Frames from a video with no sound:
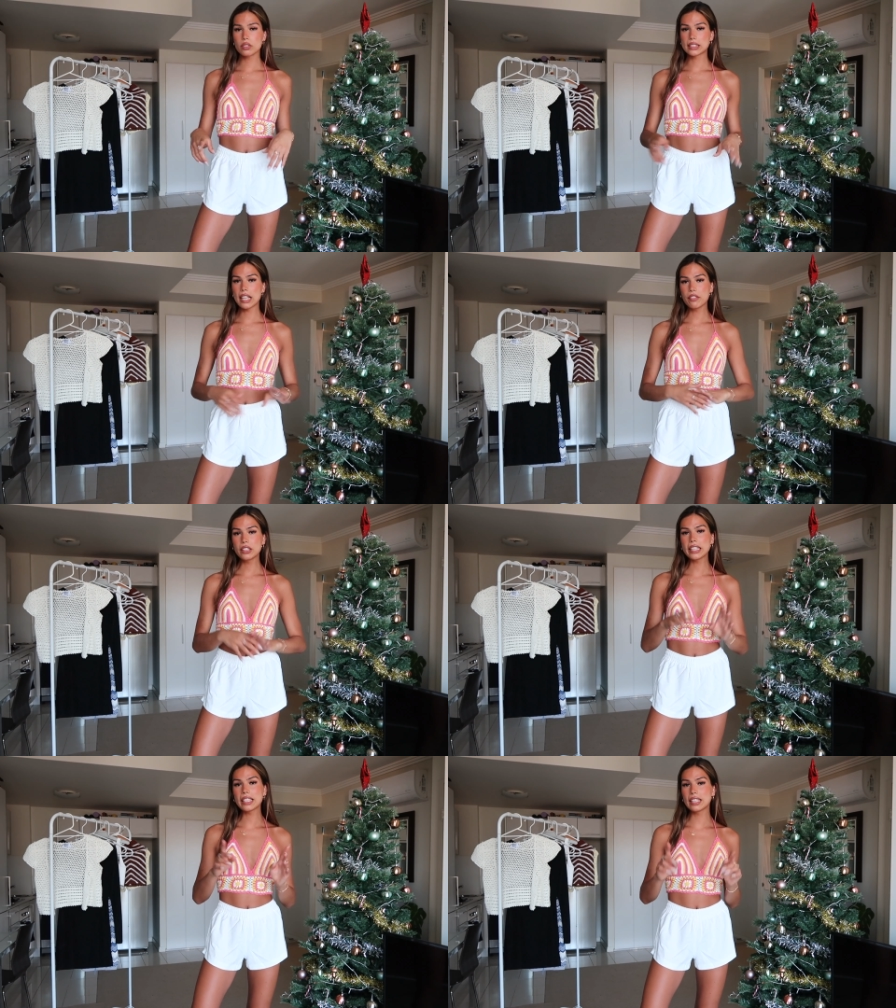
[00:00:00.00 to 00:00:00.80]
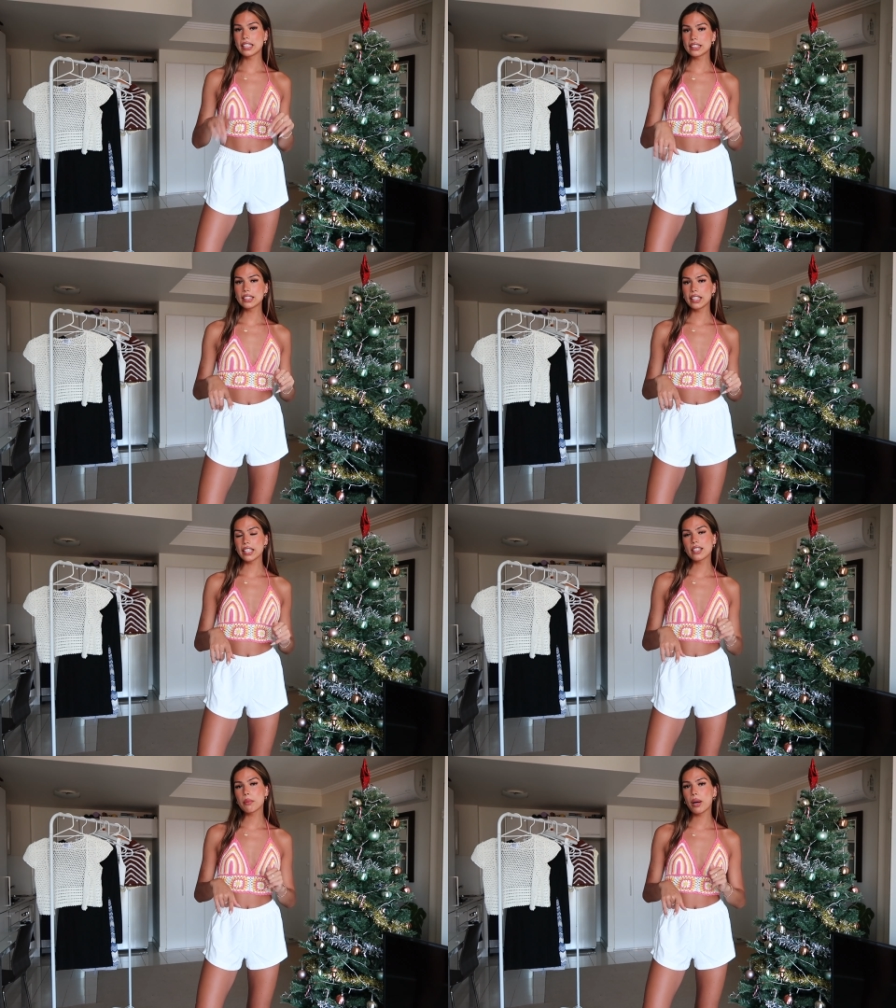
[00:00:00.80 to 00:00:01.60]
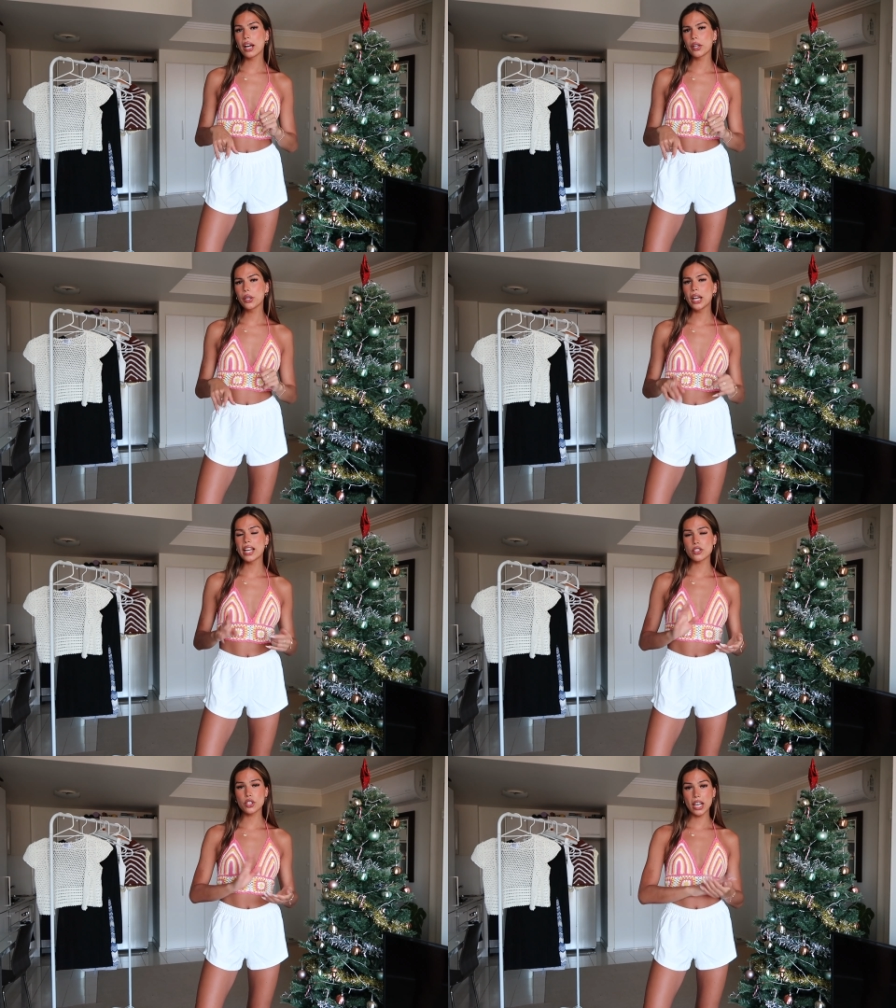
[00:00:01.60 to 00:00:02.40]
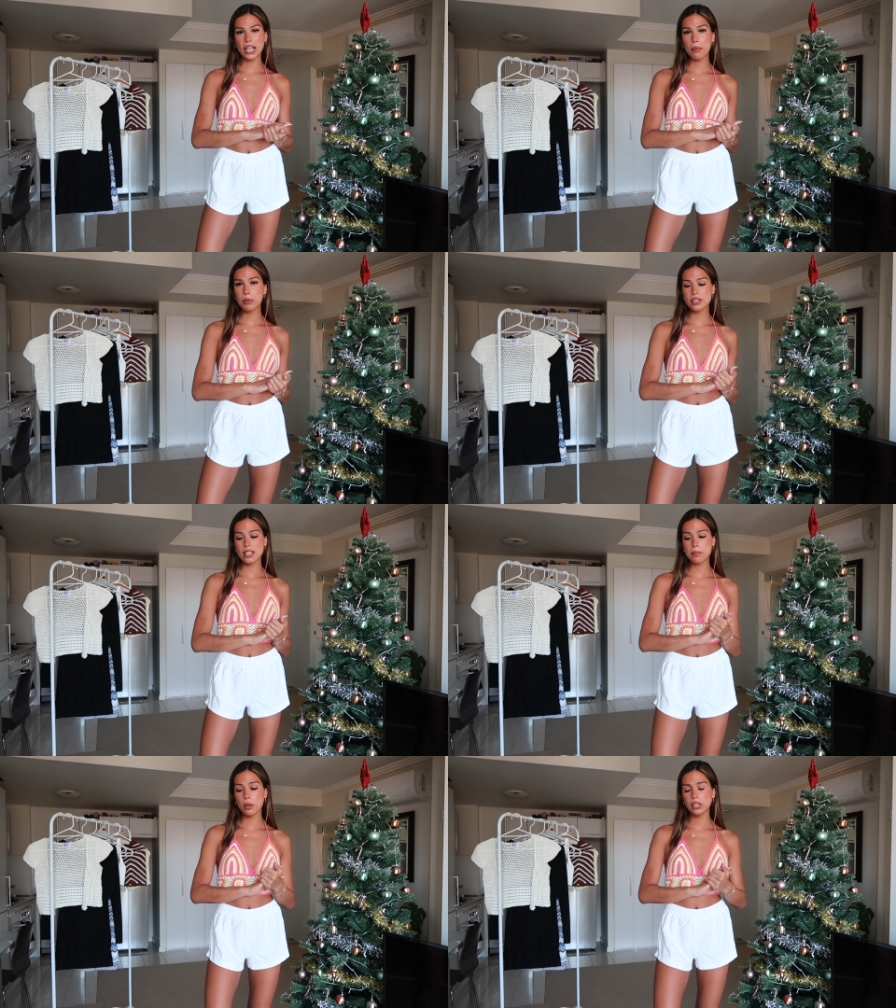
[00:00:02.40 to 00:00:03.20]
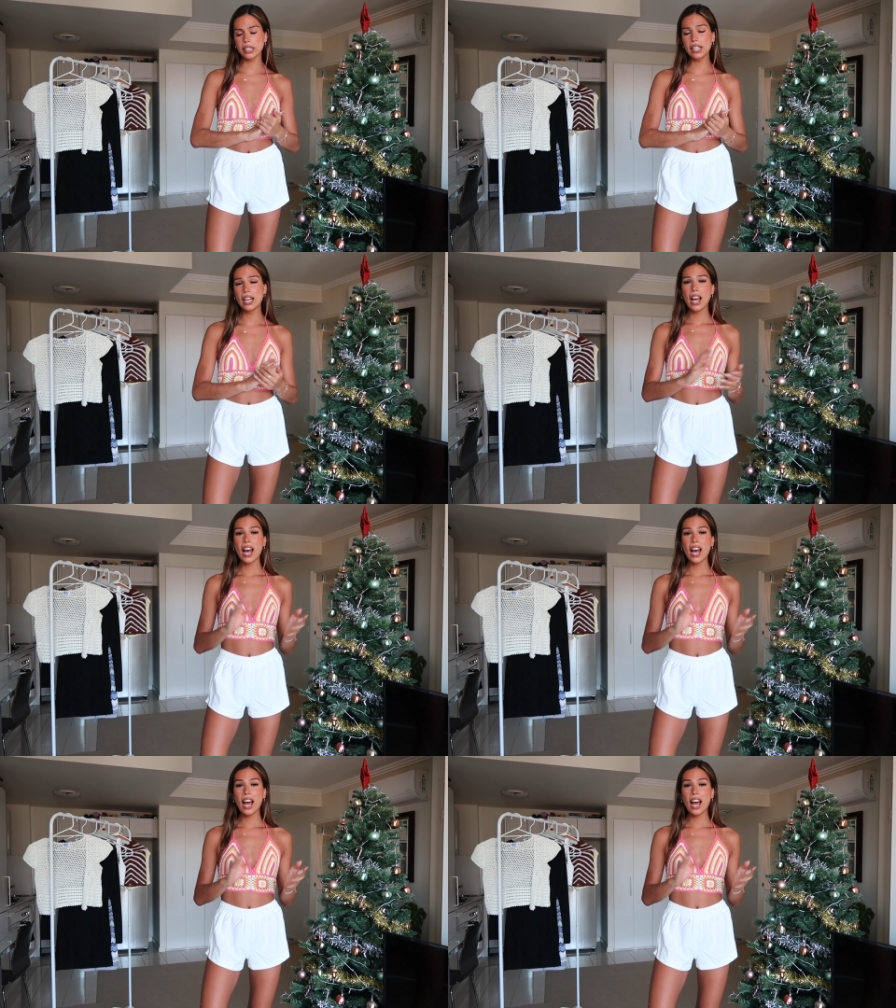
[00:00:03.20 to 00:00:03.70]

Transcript: Definitely click the link in the bio and check out Princess Polly.